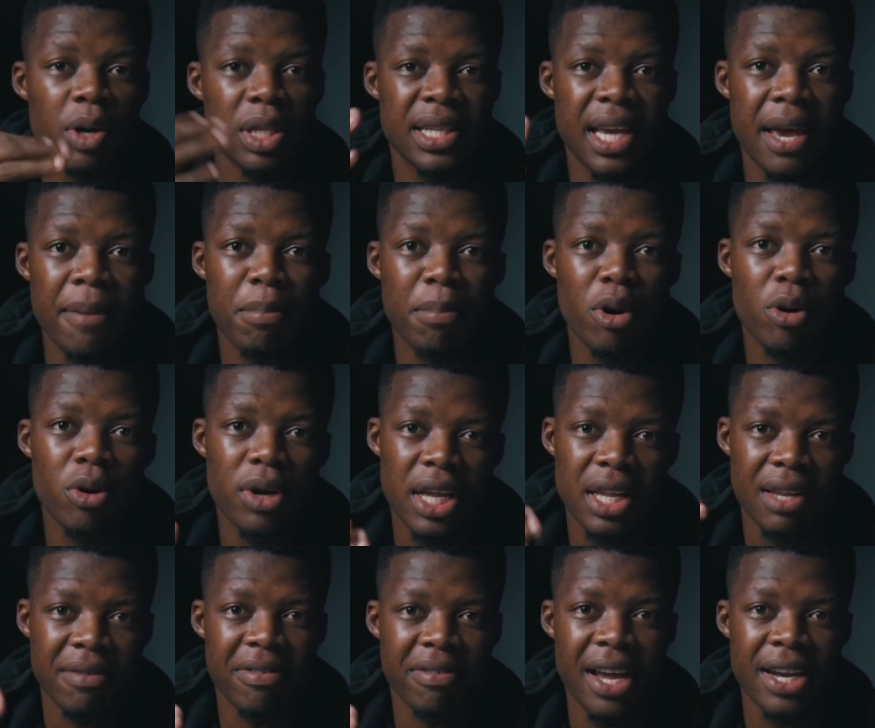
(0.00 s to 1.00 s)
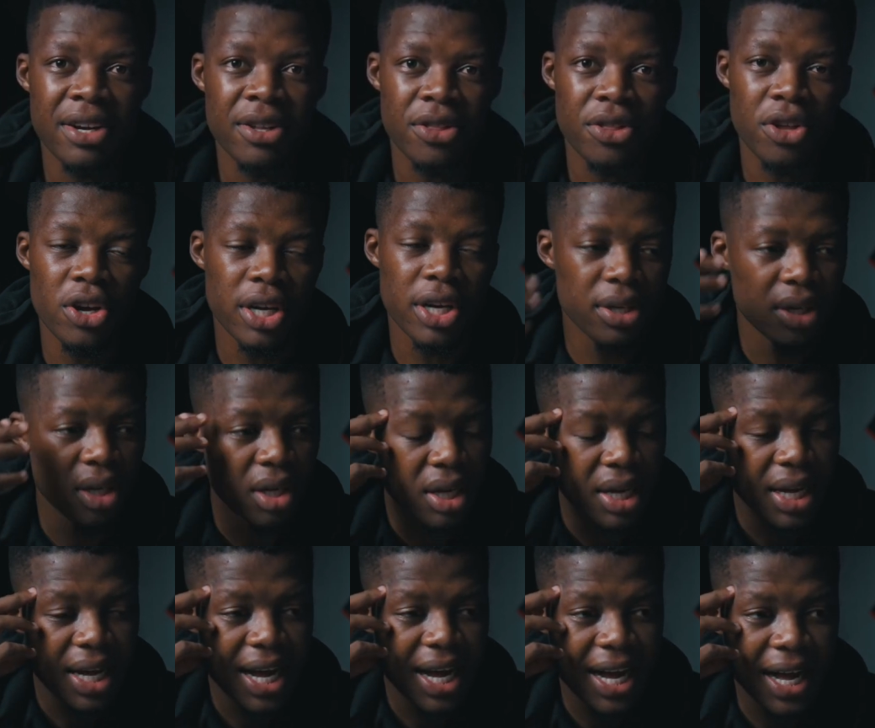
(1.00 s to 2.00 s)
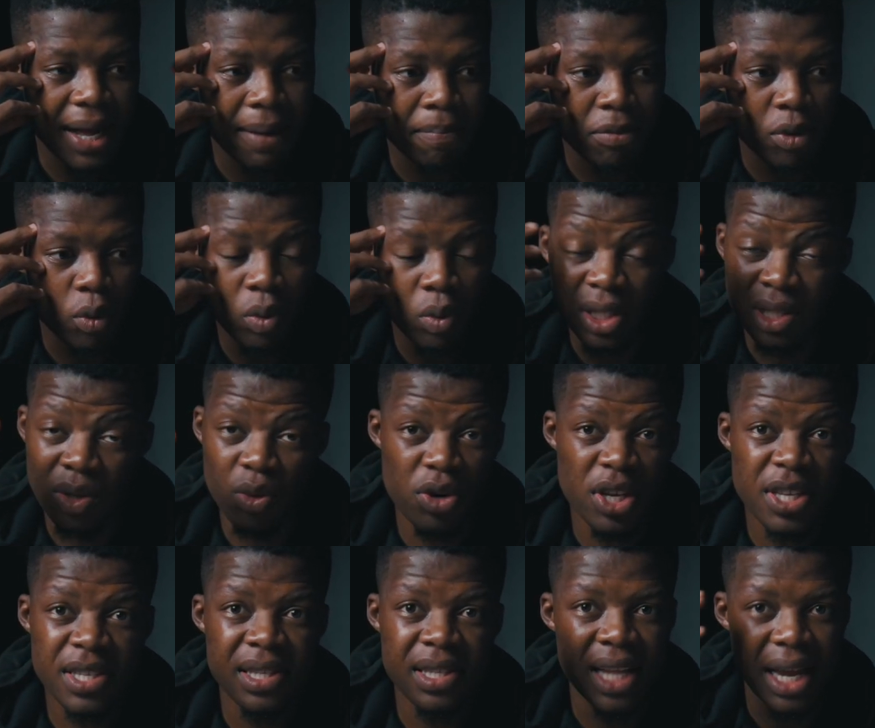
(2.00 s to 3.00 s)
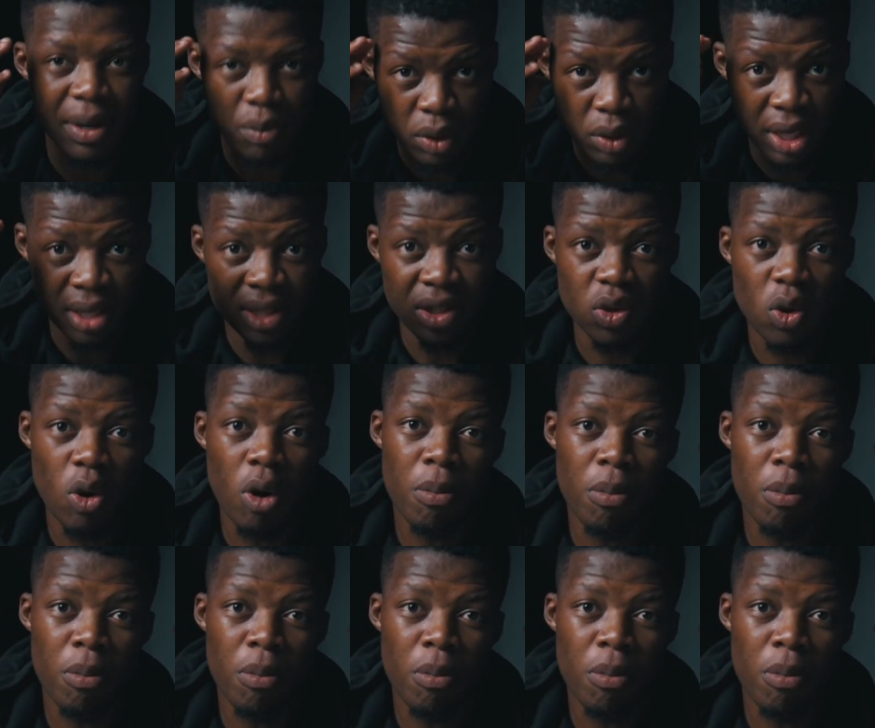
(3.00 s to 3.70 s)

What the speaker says: tempo in the final third was the reason that we didn't score